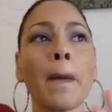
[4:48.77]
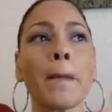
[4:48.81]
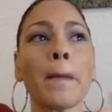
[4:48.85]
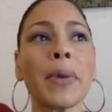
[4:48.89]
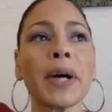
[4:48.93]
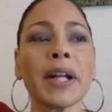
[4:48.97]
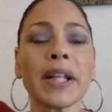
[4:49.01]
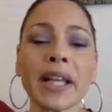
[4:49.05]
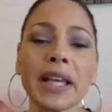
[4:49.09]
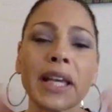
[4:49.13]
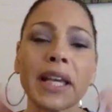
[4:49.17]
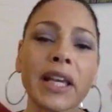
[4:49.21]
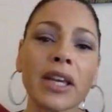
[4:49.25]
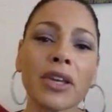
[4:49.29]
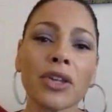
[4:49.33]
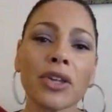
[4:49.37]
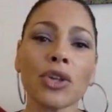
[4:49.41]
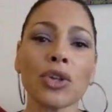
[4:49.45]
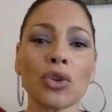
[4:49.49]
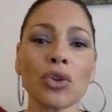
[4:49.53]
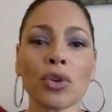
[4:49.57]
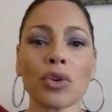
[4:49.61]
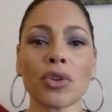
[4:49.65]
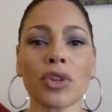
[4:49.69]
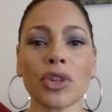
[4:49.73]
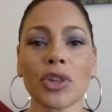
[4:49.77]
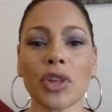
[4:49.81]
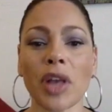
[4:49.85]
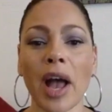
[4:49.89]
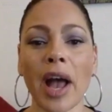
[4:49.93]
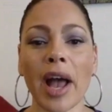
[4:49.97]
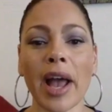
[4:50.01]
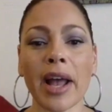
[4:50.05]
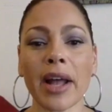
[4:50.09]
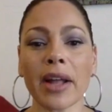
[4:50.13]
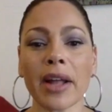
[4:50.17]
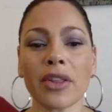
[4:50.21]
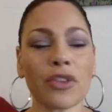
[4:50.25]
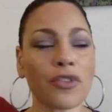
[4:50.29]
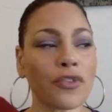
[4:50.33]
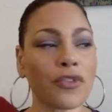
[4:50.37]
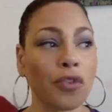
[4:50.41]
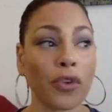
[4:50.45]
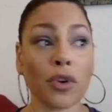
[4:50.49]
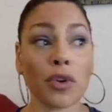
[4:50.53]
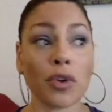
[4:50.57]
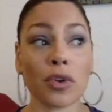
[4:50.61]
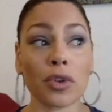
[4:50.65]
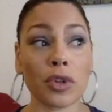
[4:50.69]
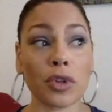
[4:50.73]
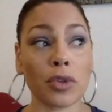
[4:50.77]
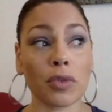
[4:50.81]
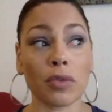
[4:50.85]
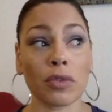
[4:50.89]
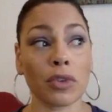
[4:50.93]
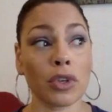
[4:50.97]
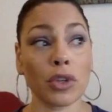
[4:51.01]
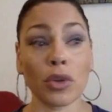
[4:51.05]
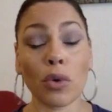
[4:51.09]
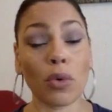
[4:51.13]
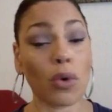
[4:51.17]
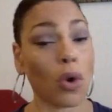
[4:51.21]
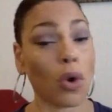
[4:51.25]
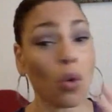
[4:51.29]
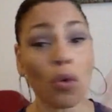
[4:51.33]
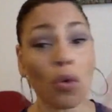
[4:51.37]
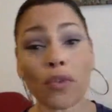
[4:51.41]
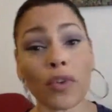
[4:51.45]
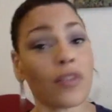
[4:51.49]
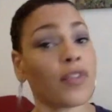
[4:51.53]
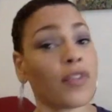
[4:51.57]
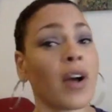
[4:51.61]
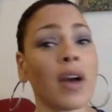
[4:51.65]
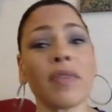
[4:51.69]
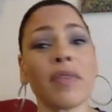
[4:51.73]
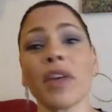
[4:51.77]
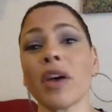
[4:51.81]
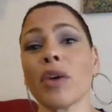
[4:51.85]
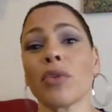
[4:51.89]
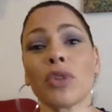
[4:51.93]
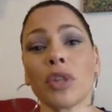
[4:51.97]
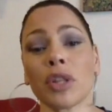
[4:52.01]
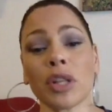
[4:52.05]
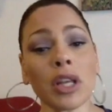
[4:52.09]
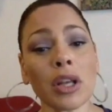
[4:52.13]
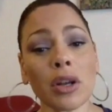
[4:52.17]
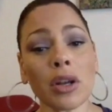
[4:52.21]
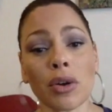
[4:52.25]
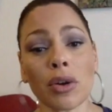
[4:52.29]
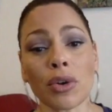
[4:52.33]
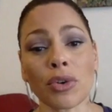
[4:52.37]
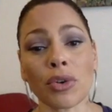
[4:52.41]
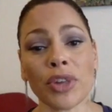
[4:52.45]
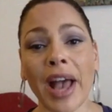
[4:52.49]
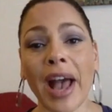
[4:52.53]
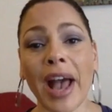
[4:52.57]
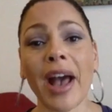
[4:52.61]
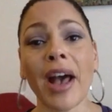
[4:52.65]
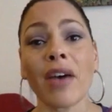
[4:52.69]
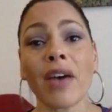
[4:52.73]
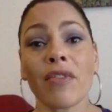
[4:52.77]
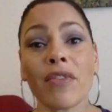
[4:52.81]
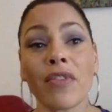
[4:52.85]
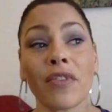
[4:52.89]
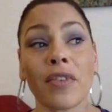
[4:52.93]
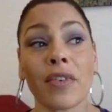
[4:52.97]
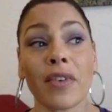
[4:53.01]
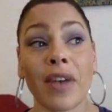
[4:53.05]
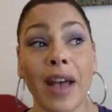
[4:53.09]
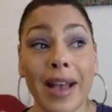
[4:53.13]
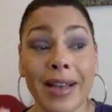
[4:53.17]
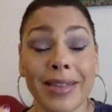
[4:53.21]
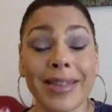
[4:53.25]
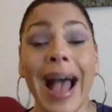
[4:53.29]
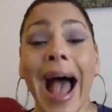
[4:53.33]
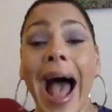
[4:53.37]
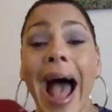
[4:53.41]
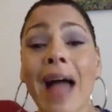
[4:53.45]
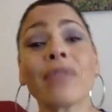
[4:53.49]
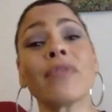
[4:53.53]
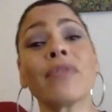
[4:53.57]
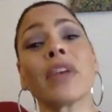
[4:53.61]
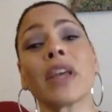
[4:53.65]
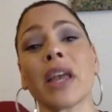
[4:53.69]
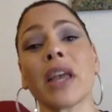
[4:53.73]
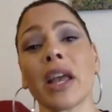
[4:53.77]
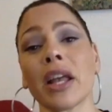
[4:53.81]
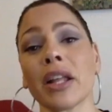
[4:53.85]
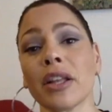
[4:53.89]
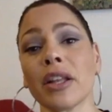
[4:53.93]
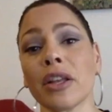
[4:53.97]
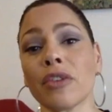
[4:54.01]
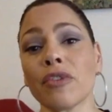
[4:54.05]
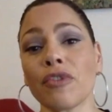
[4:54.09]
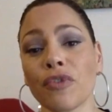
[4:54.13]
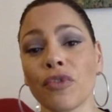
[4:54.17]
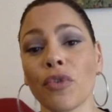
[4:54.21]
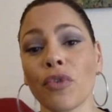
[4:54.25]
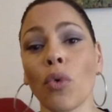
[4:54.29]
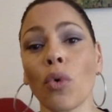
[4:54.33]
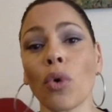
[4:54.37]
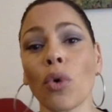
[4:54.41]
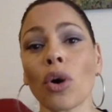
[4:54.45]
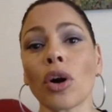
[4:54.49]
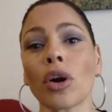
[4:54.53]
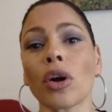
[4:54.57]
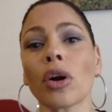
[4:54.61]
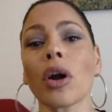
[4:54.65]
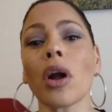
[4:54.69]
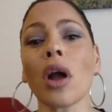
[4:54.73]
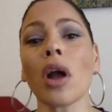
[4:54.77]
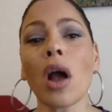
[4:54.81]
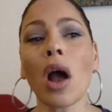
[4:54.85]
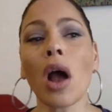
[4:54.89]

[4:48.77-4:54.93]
But Eastern science for, you know, over 5,000 years has advocated for